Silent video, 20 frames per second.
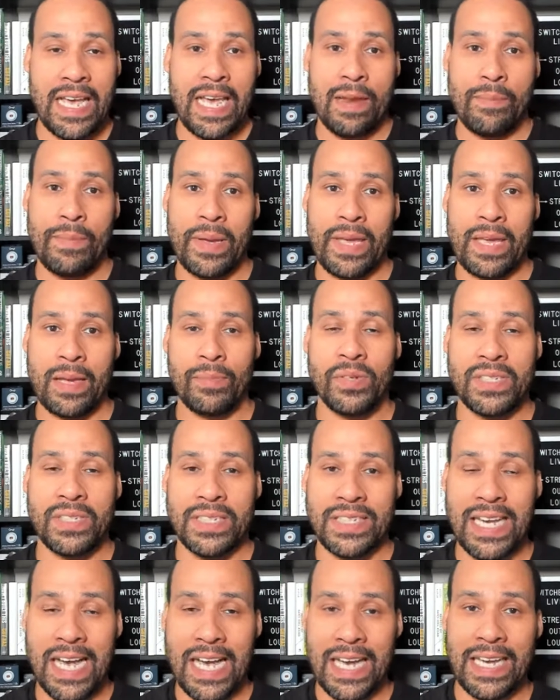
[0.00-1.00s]
and being able to
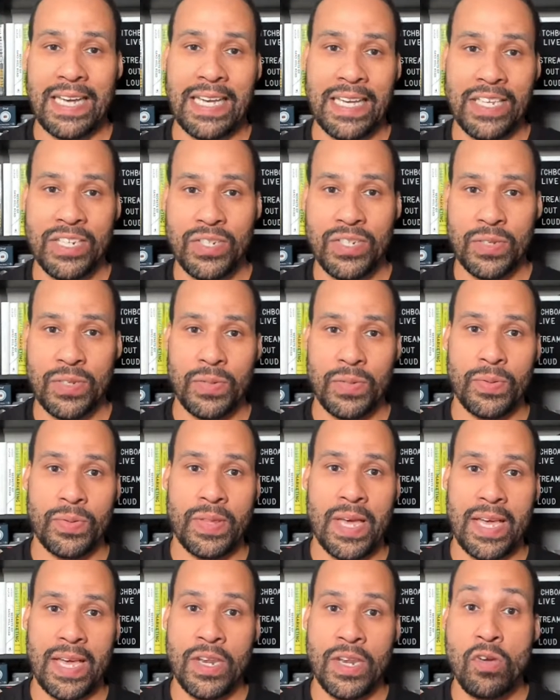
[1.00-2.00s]
tie into
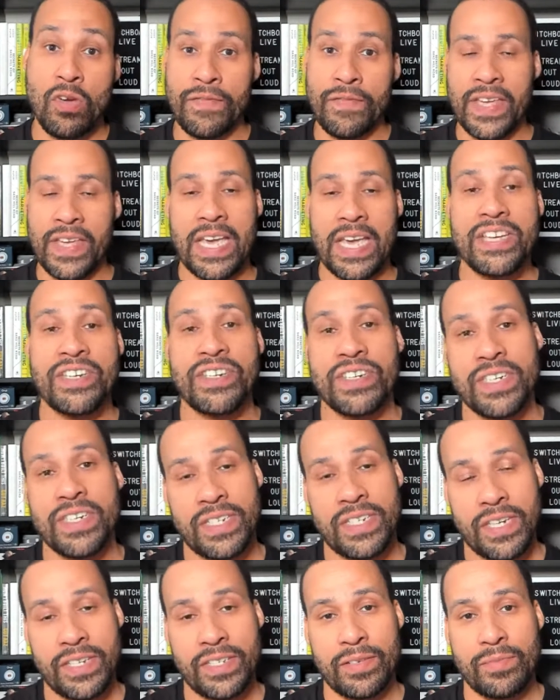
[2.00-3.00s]
that notification
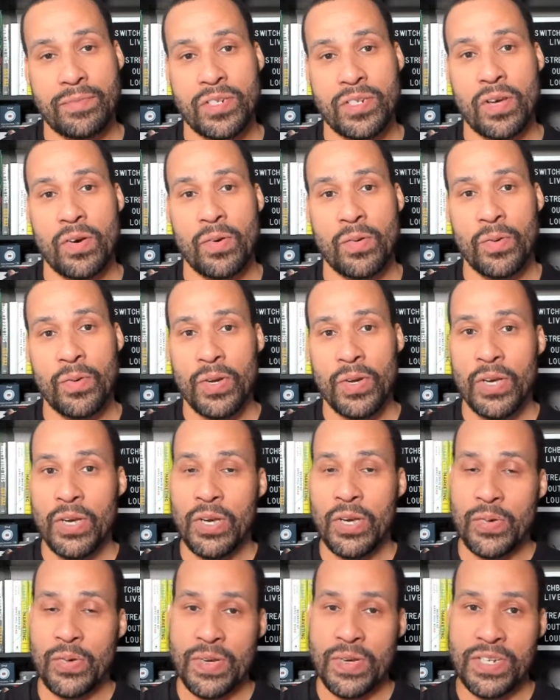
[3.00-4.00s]
system. So
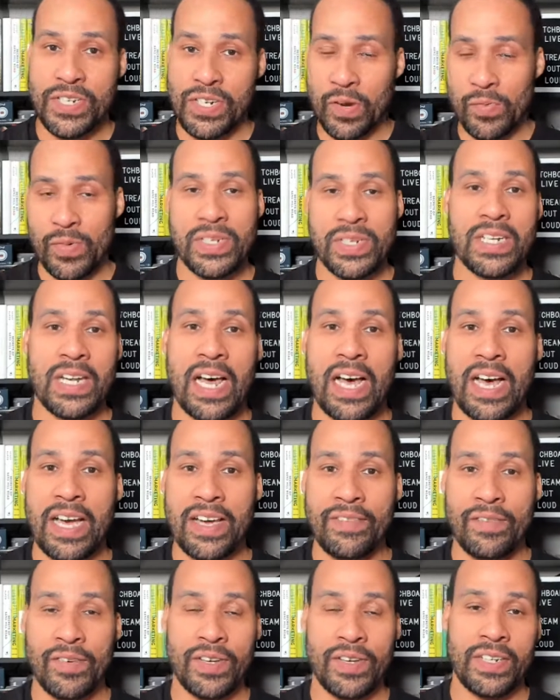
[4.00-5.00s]
when someone's
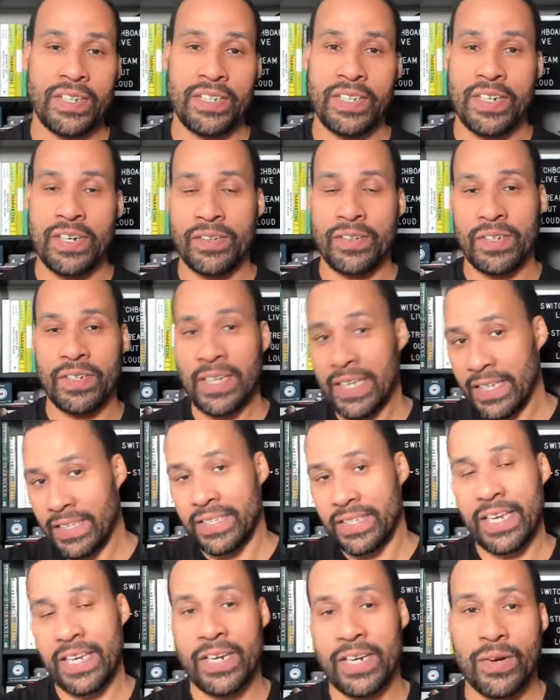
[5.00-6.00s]
live on,
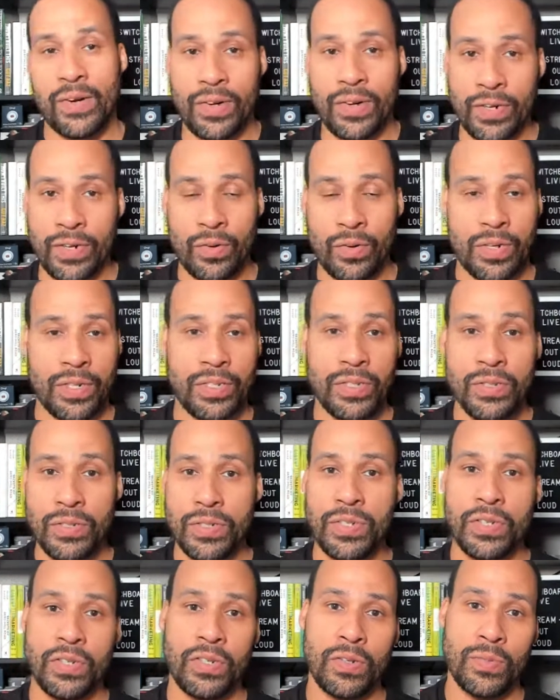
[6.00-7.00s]
LinkedIn or
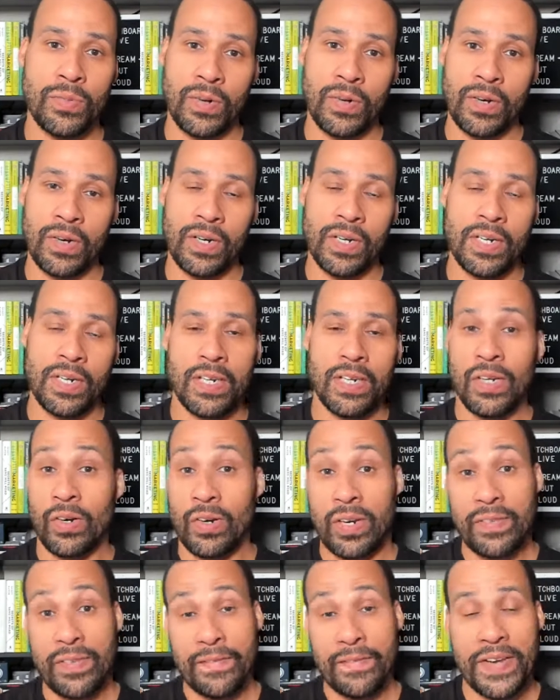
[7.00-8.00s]
YouTube or
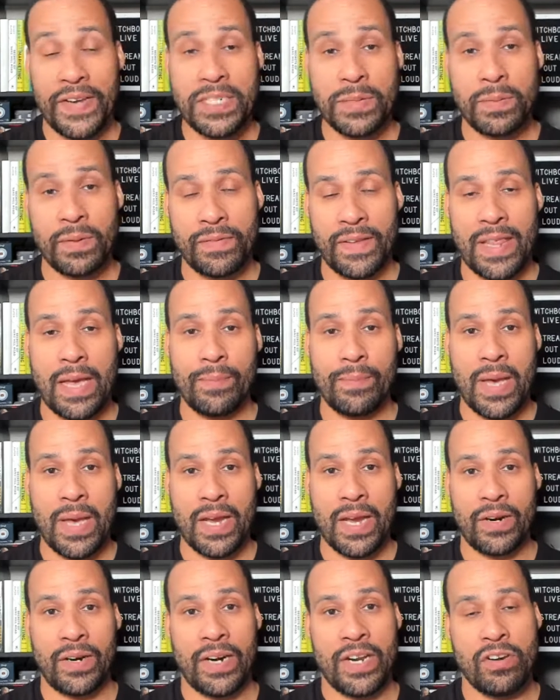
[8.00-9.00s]
even Facebook for that
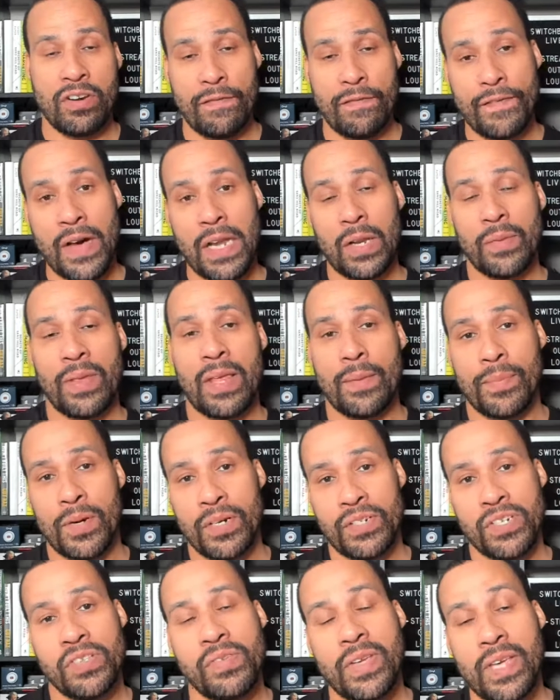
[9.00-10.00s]
matter, and you're following that
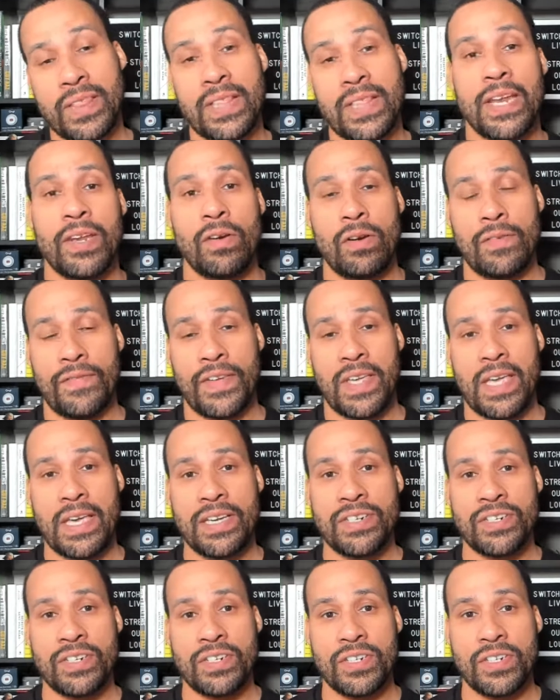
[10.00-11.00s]
person, you get that
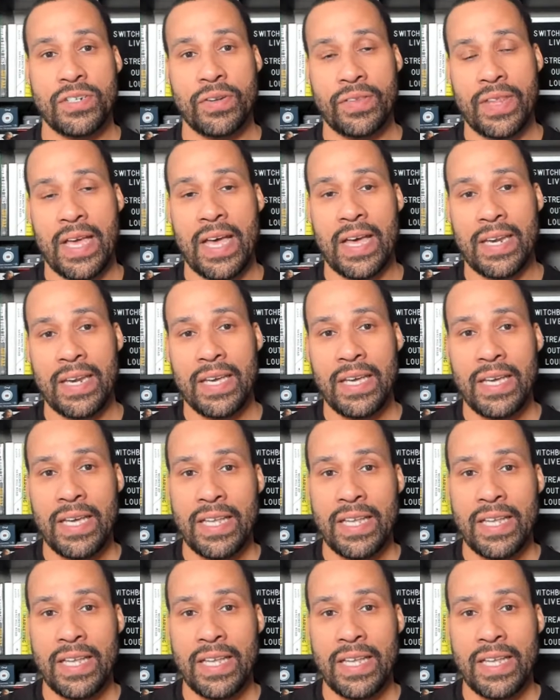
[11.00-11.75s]
notification. So that